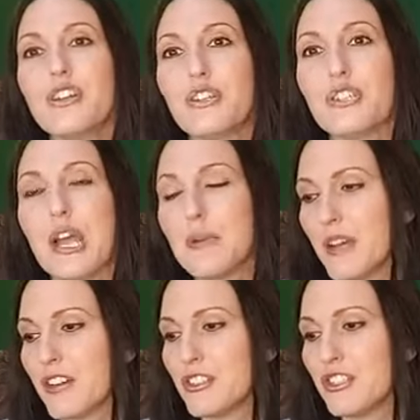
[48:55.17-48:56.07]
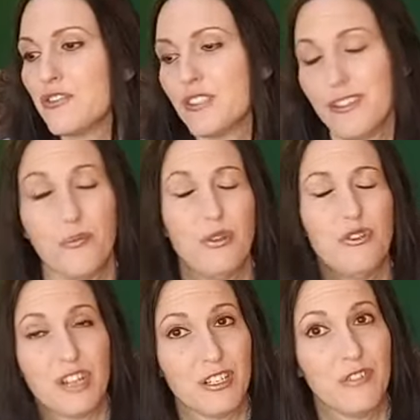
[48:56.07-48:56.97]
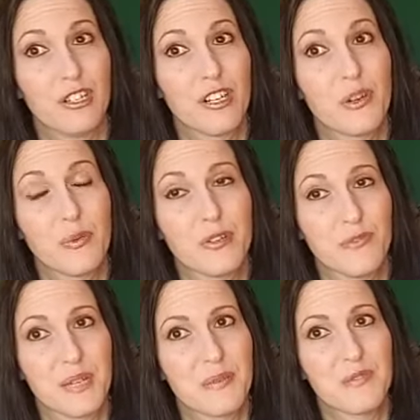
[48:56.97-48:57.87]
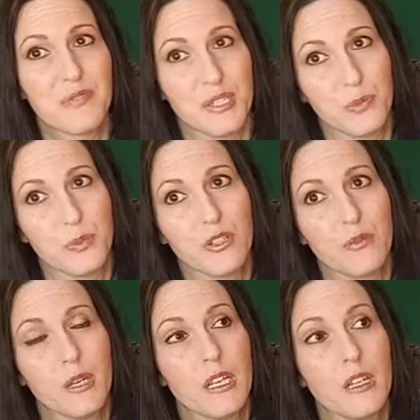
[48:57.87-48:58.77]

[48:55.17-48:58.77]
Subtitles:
type out to you to help you try to figure out where to find me on Facebook. But